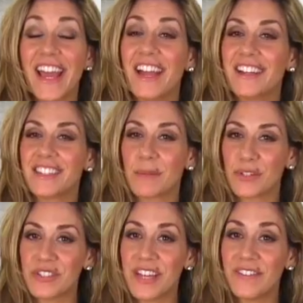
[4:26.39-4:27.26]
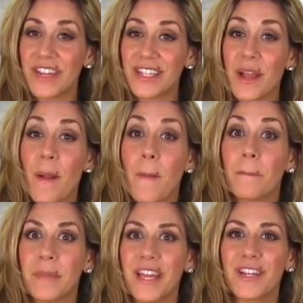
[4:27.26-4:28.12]
And number 7,
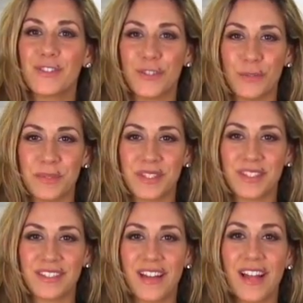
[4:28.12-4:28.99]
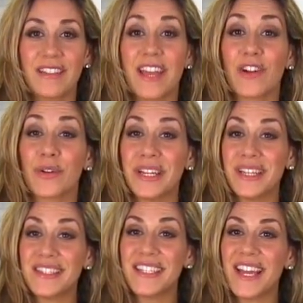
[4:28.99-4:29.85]
make soups. They are
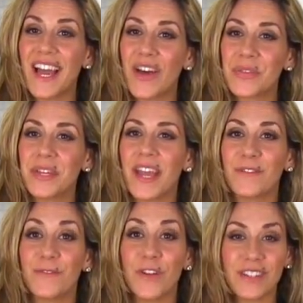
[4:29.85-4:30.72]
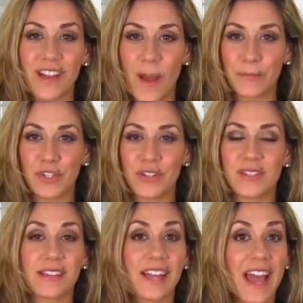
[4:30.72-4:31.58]
easy, healthy, and filling options
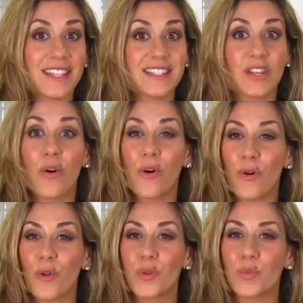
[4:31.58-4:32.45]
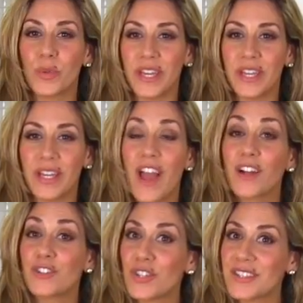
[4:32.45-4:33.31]
that last the whole week,
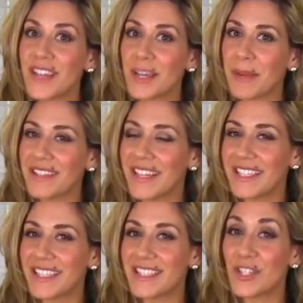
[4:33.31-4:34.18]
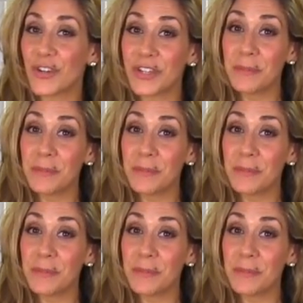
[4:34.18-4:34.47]
just like my latest turkey